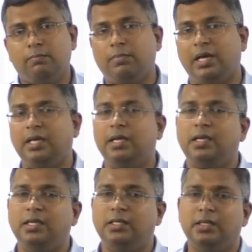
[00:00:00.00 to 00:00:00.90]
by
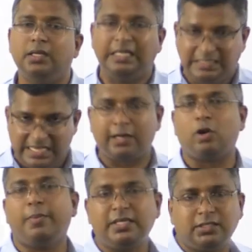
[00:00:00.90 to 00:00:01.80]
uh, in the
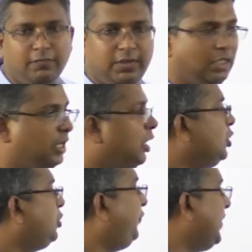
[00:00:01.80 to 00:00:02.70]
economic survey.
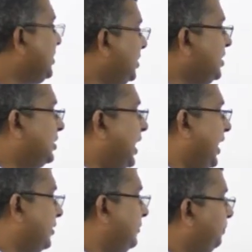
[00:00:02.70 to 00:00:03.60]
So first is
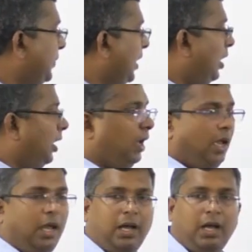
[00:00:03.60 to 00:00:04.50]
that
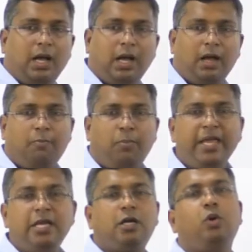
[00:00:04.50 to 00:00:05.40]
uh, by
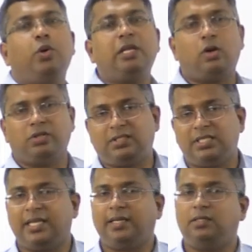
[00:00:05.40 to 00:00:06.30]
including
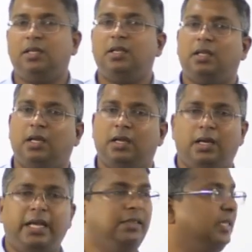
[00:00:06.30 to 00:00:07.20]
logistics sector
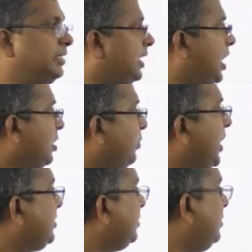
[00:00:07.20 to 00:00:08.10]
in this
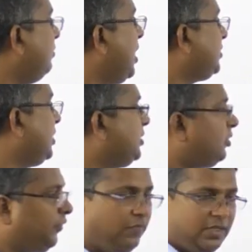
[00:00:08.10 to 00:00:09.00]
harmonized master list
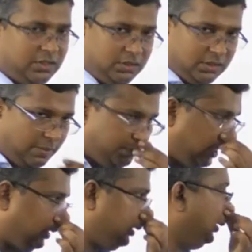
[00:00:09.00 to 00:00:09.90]
of infrastructure
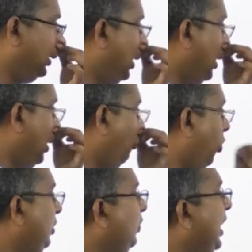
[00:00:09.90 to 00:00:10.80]
subsector,
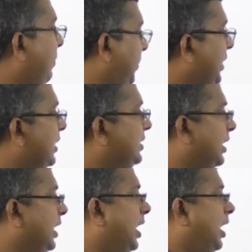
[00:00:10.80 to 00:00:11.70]
what will happen is
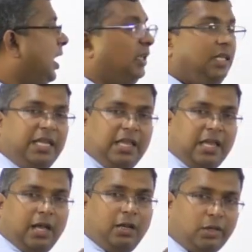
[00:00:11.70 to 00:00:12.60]

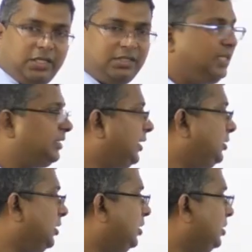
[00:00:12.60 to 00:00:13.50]
the logistics
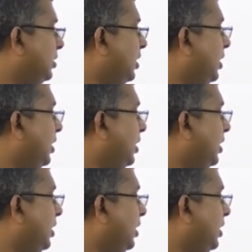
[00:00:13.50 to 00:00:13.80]
sector